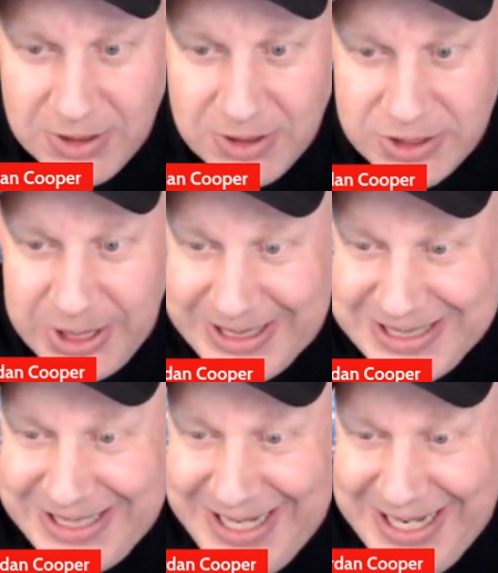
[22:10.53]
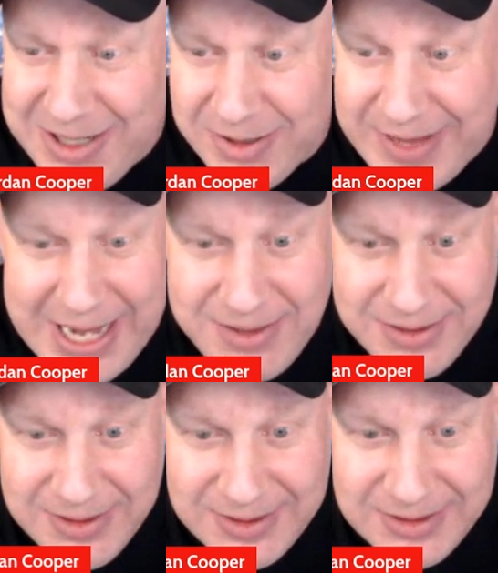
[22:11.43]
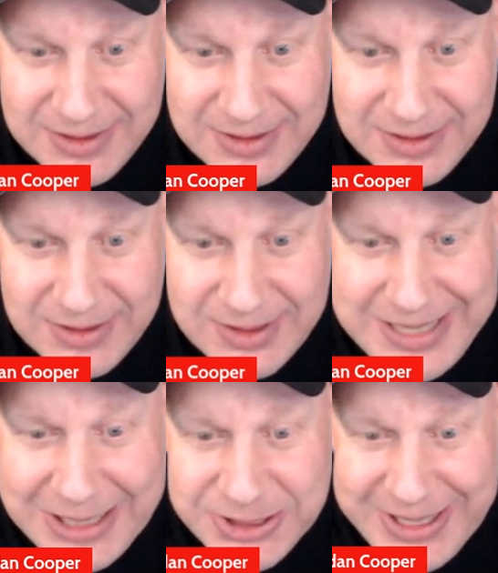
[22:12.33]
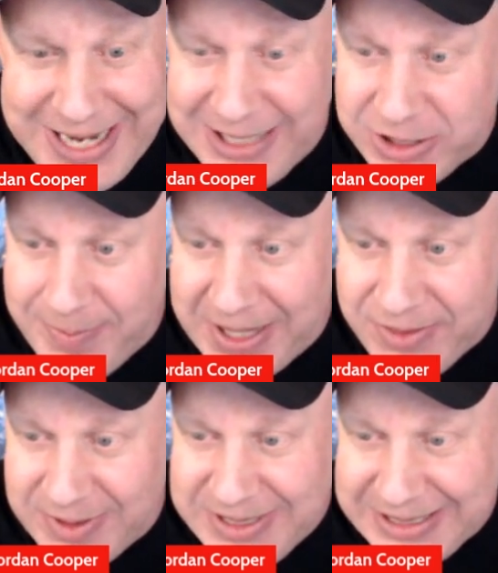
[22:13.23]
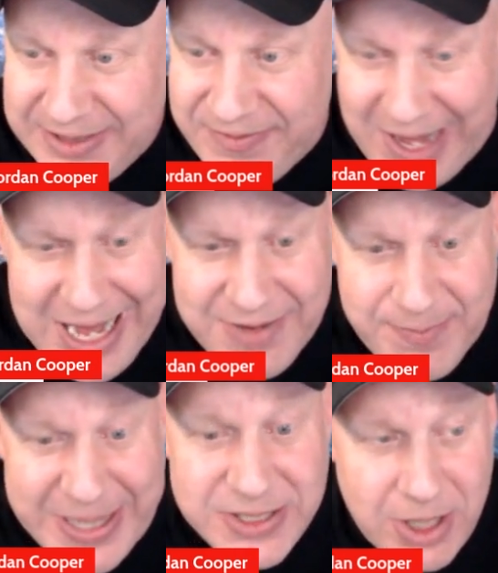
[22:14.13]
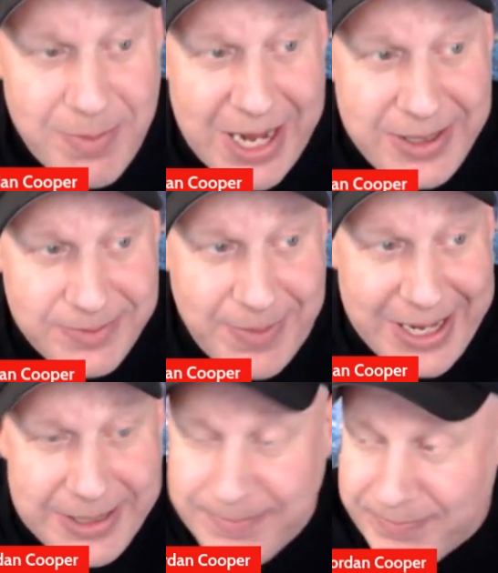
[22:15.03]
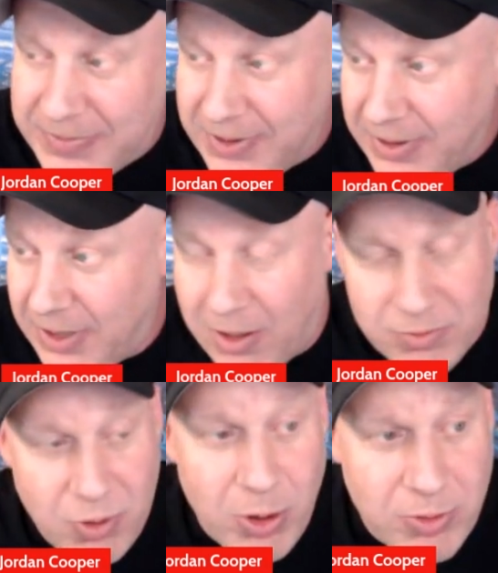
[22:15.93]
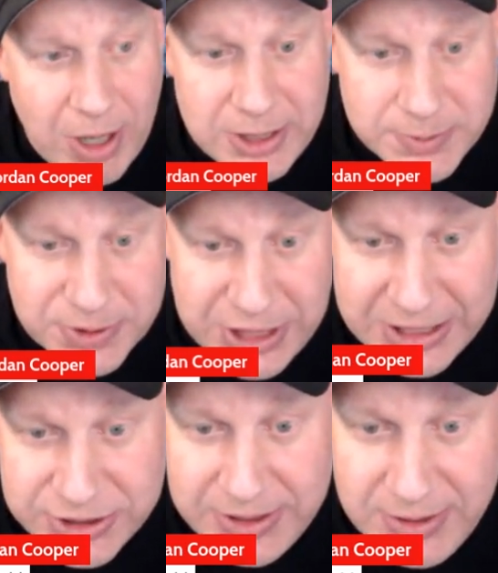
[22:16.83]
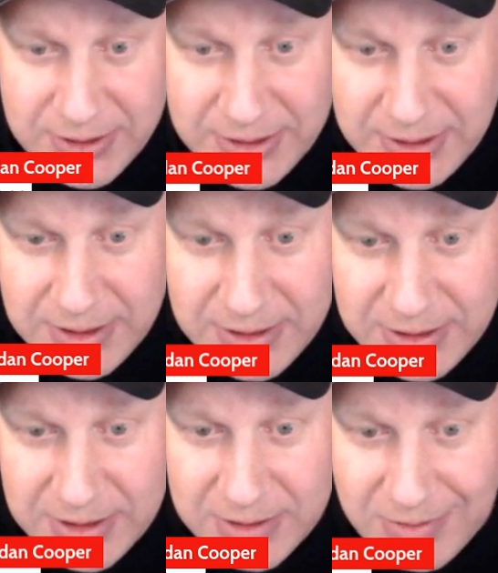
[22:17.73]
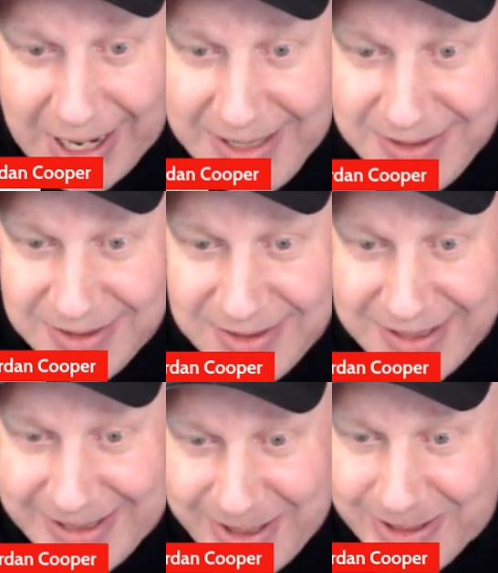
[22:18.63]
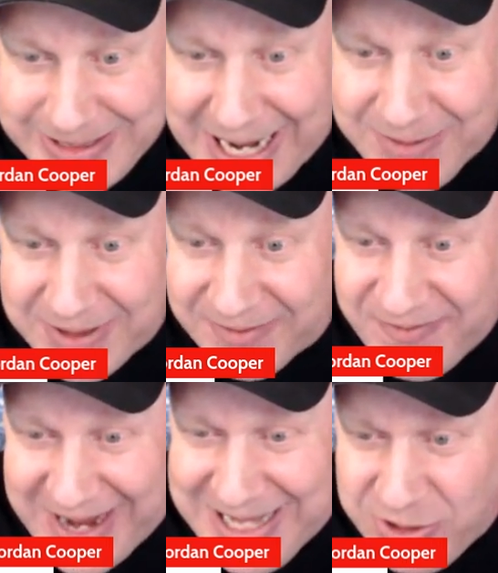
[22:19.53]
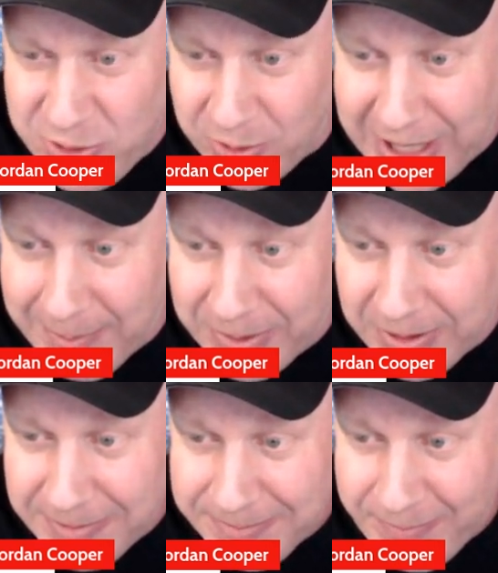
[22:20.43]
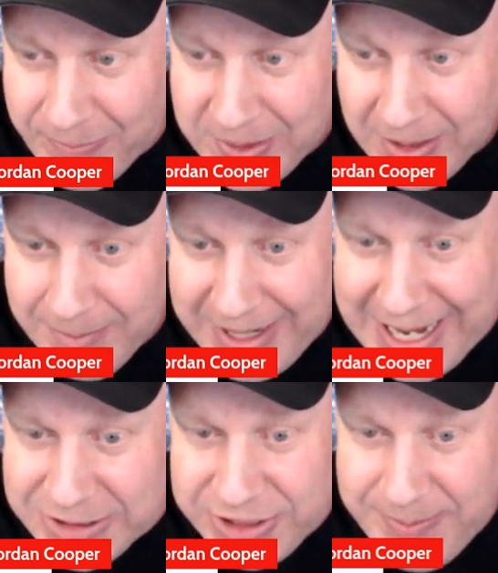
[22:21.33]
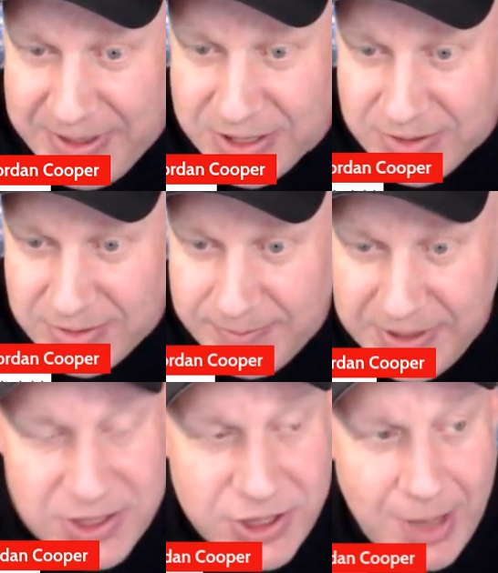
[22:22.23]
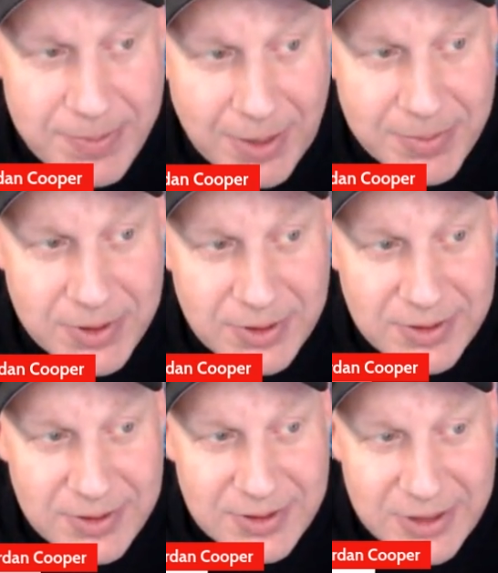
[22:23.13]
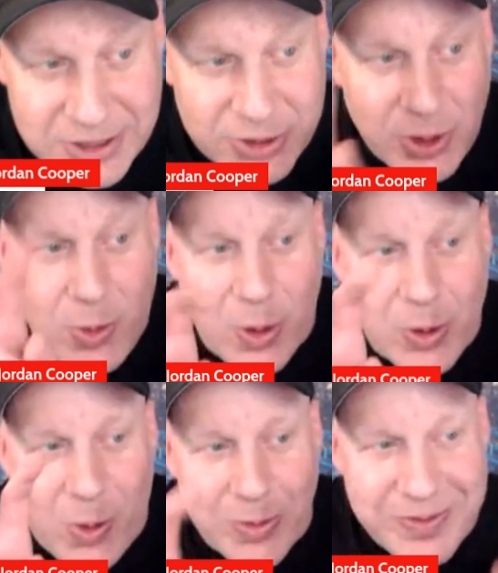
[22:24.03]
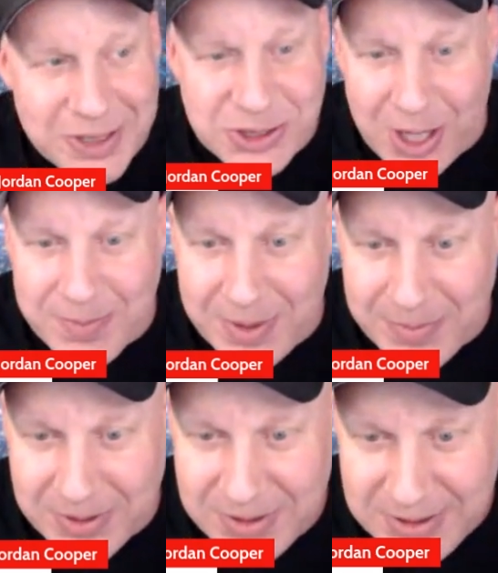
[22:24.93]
So you can see here that there's actually an edge on Bet365 based on my Roto-Grinders projection, right? That it turns out that the FanDuel number may actually be the sharp number, the quote unquote, the sharp number.